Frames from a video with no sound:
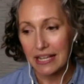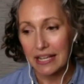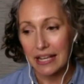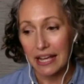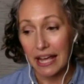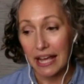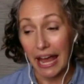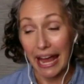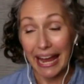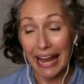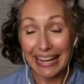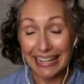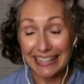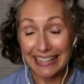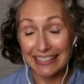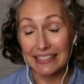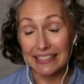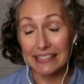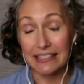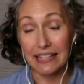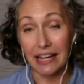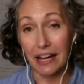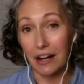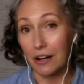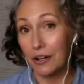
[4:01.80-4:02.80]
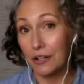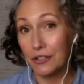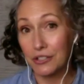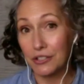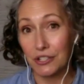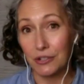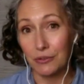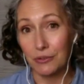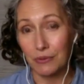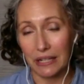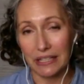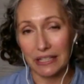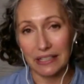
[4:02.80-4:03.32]
And I also
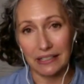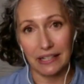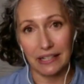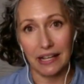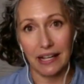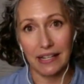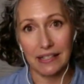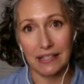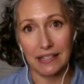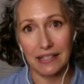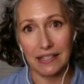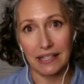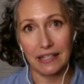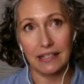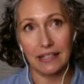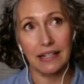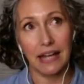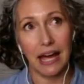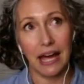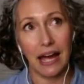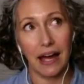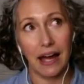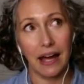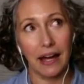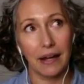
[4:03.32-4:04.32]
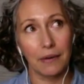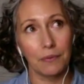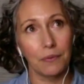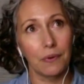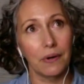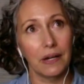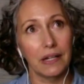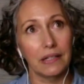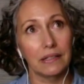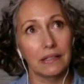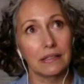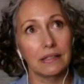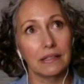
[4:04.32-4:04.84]
recognized that I
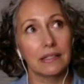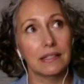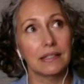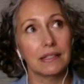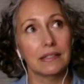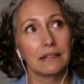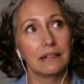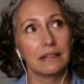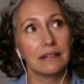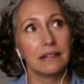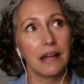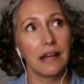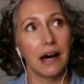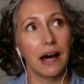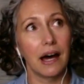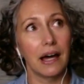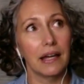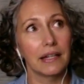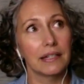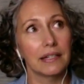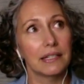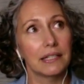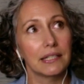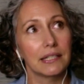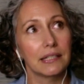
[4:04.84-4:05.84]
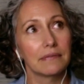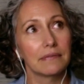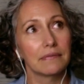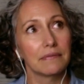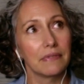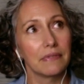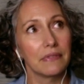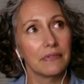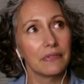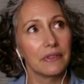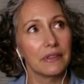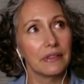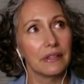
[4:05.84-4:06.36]
was not
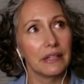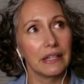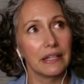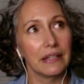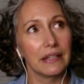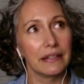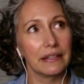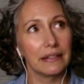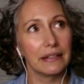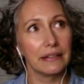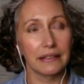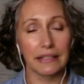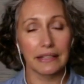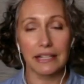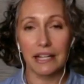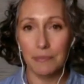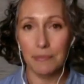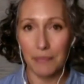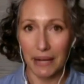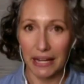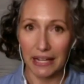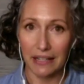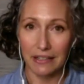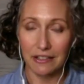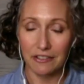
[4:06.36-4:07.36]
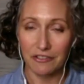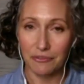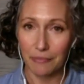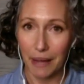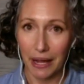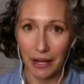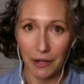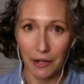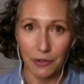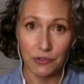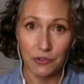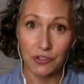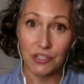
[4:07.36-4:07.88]
in command of my
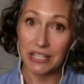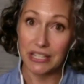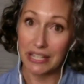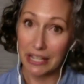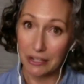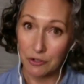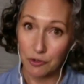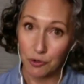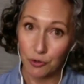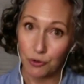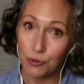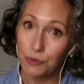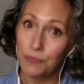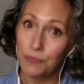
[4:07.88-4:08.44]
own schedule.